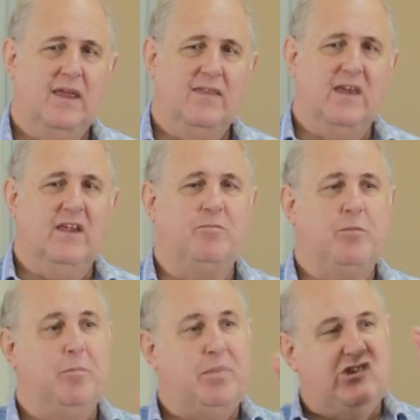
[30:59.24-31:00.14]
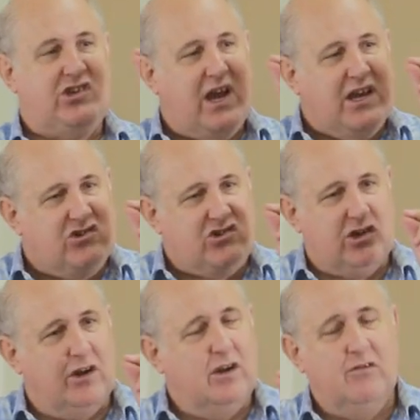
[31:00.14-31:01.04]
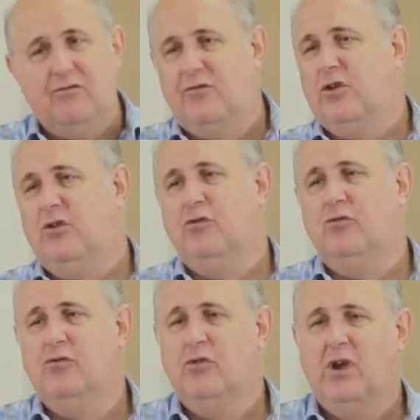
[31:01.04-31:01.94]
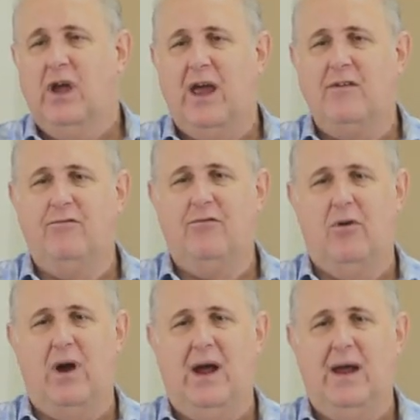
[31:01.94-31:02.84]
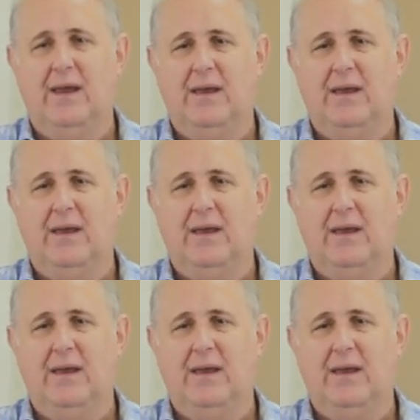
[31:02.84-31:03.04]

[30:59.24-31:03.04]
There is propitiation for you and for I.